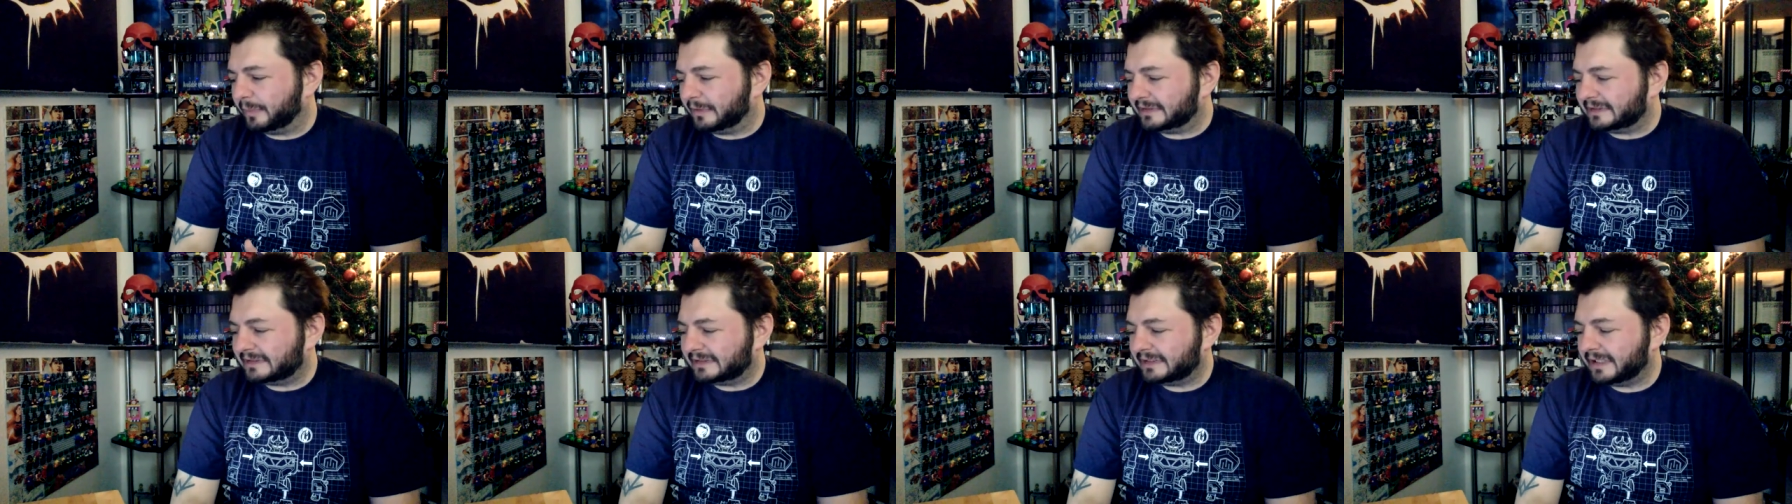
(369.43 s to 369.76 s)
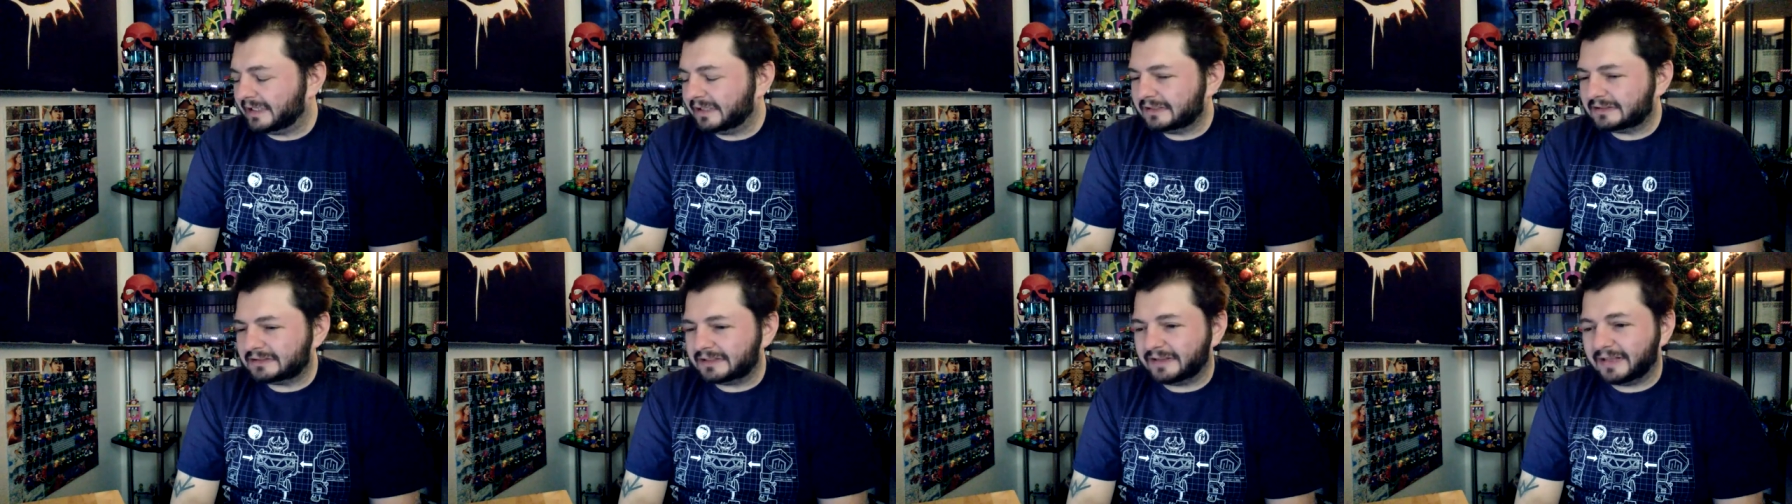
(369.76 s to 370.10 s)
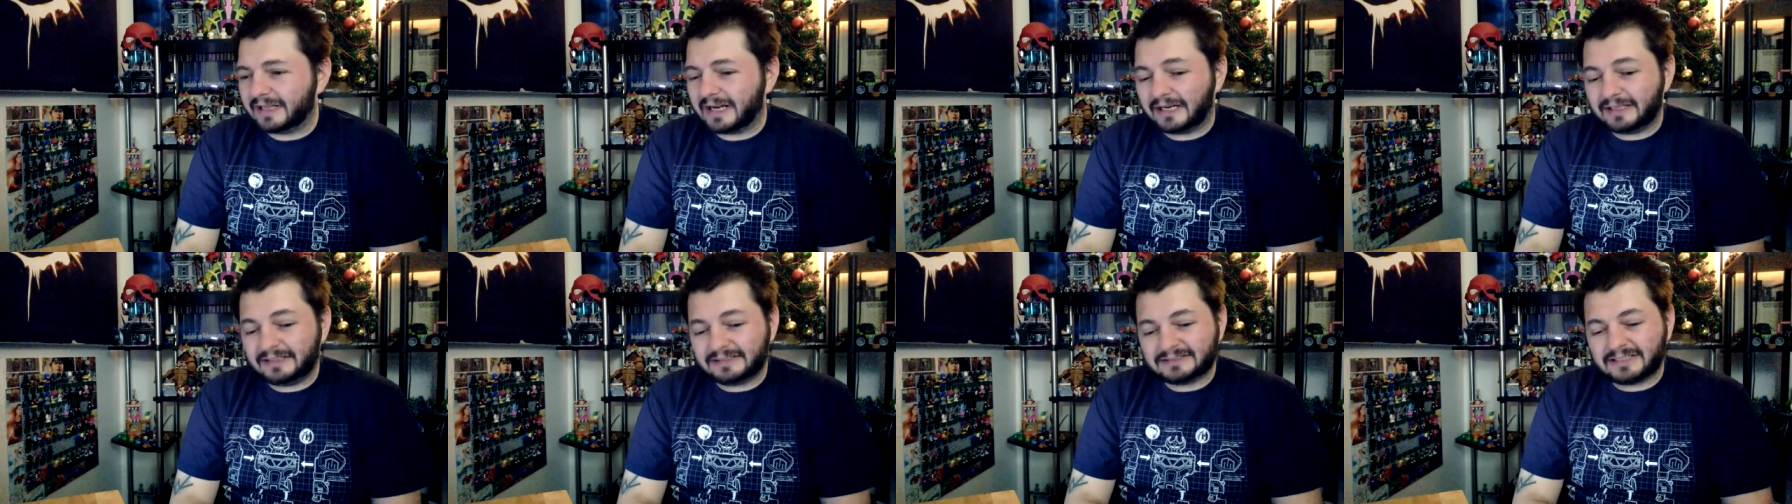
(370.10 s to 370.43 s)
at six and
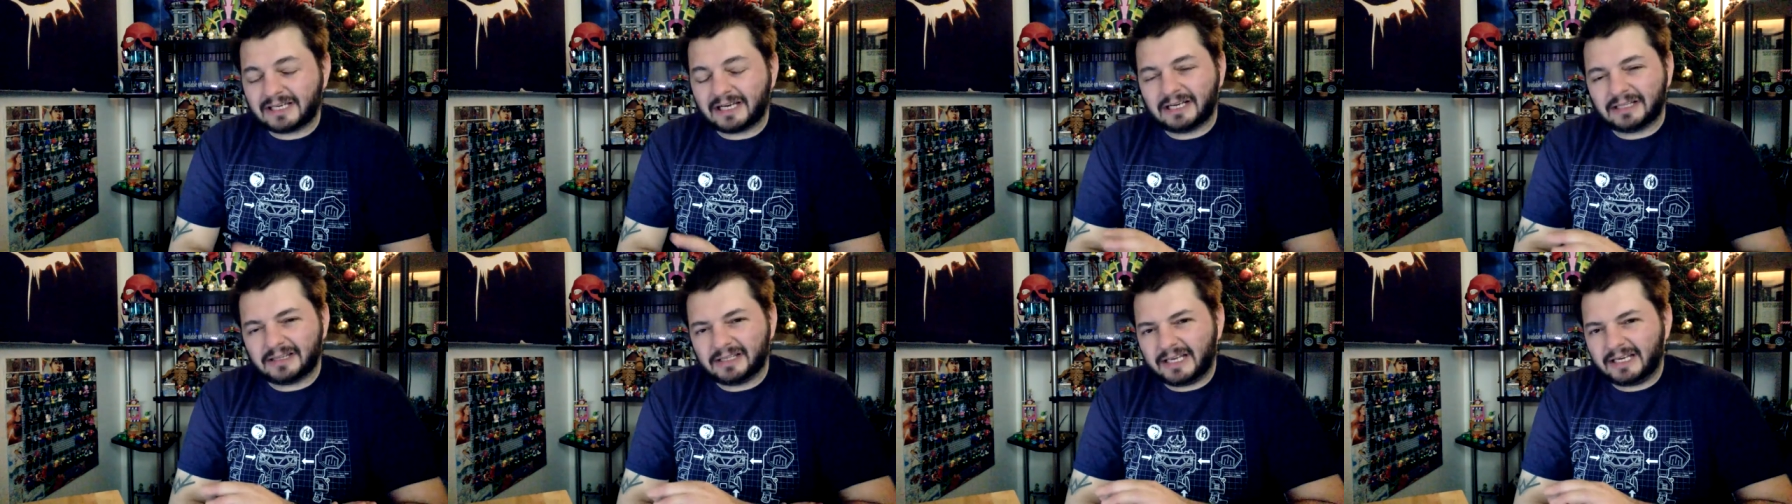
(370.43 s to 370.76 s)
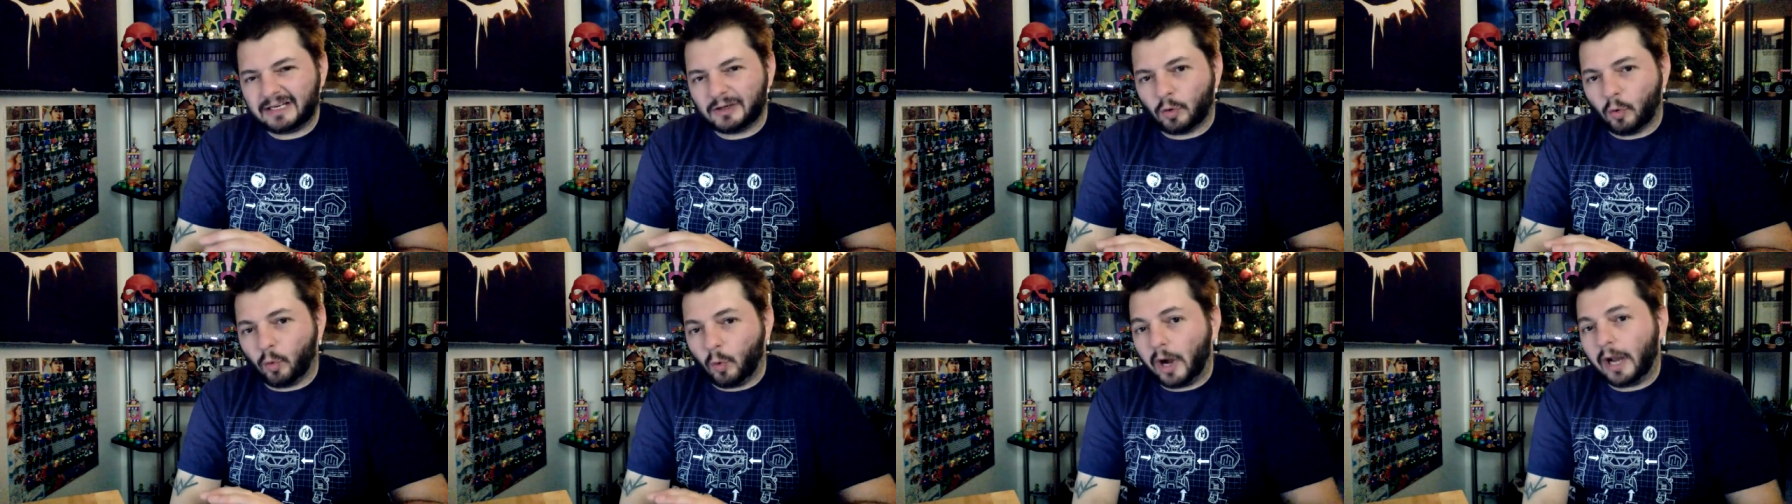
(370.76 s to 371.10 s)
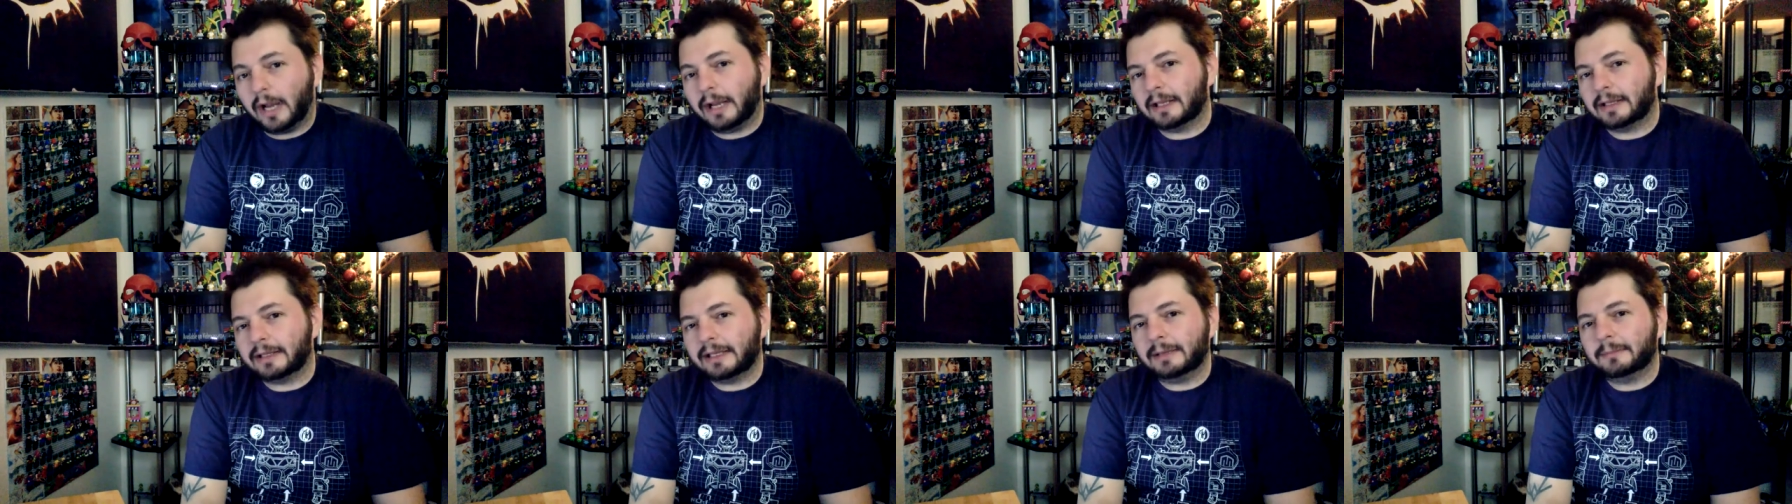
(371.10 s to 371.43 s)
then I just kind of laid
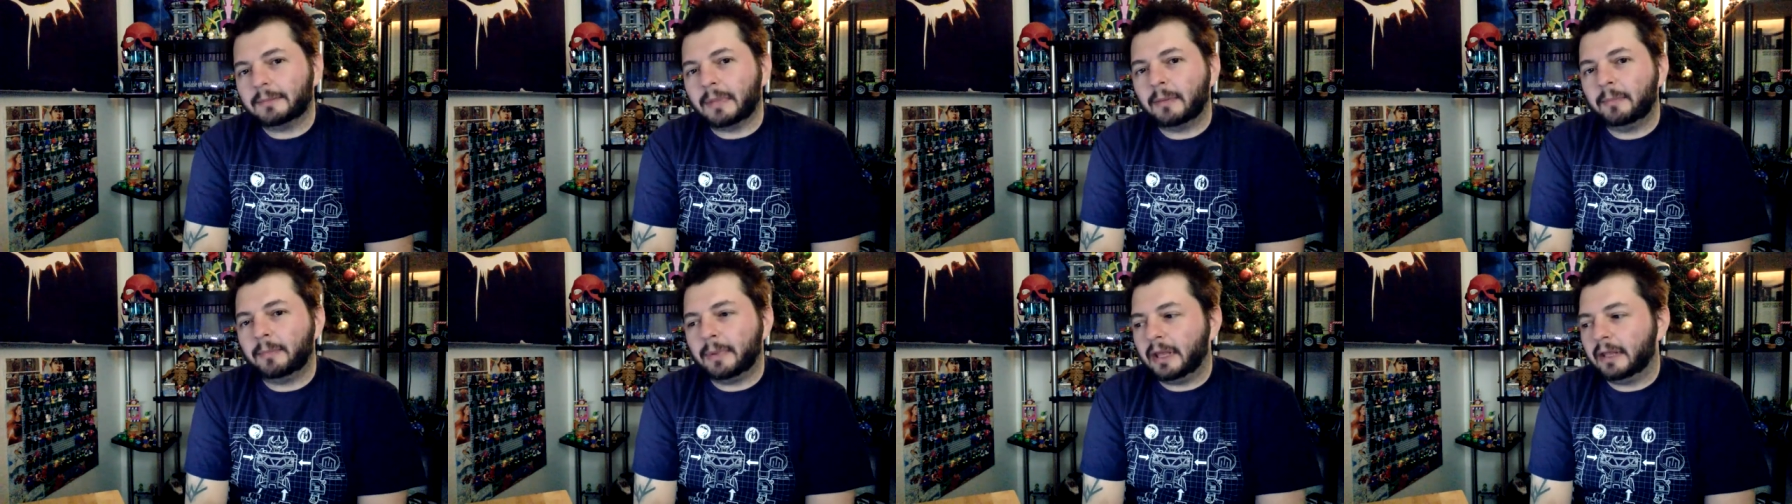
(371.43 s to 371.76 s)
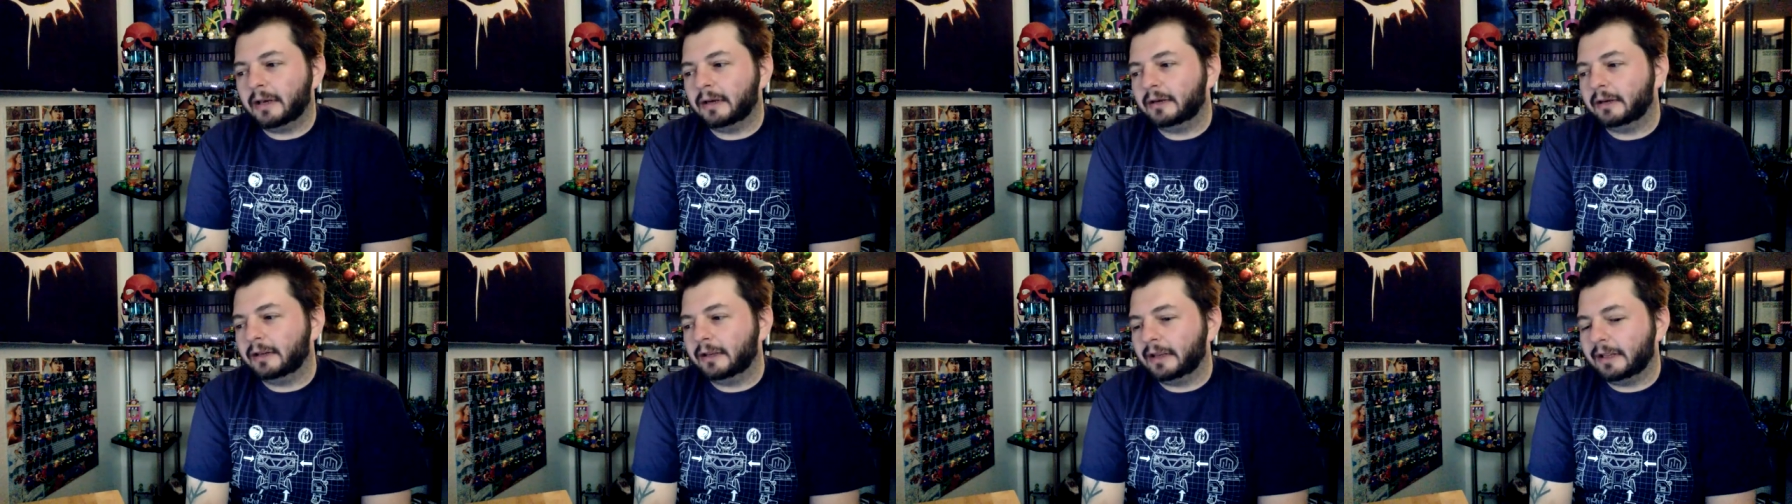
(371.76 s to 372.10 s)
quietly in my bed